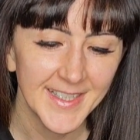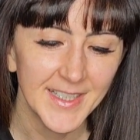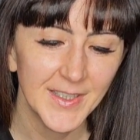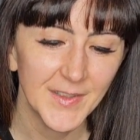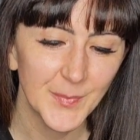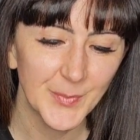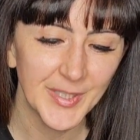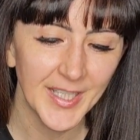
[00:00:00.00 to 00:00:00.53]

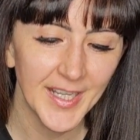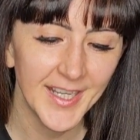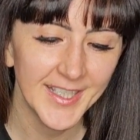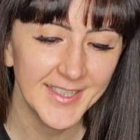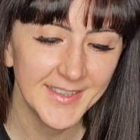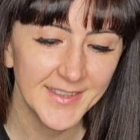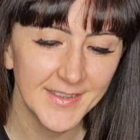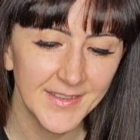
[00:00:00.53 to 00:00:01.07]
It's
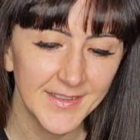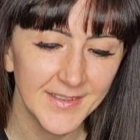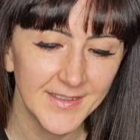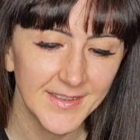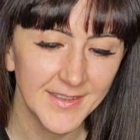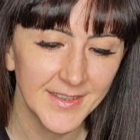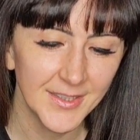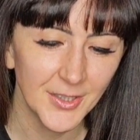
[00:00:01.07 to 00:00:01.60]
behind,
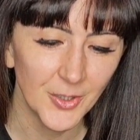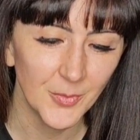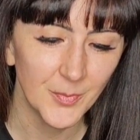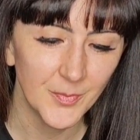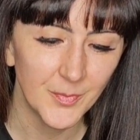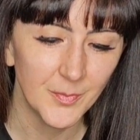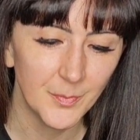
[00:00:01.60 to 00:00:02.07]
you know,